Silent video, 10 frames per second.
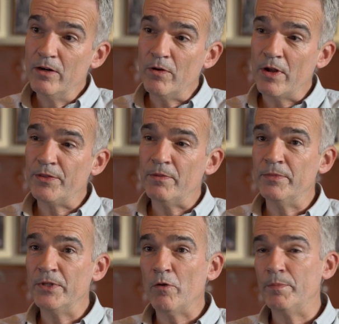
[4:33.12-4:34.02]
rather
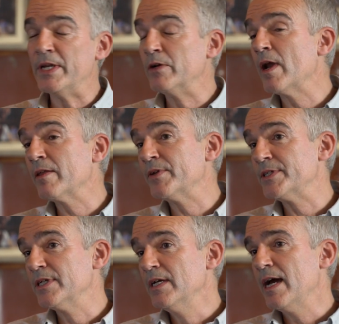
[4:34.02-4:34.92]
than not being
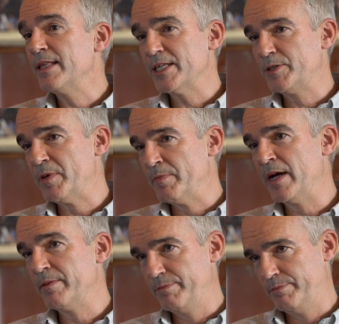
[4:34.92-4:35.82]
relevant? And that's been
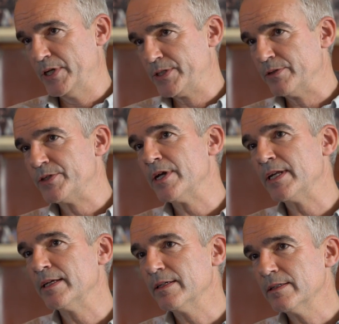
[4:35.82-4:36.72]
my personal journey.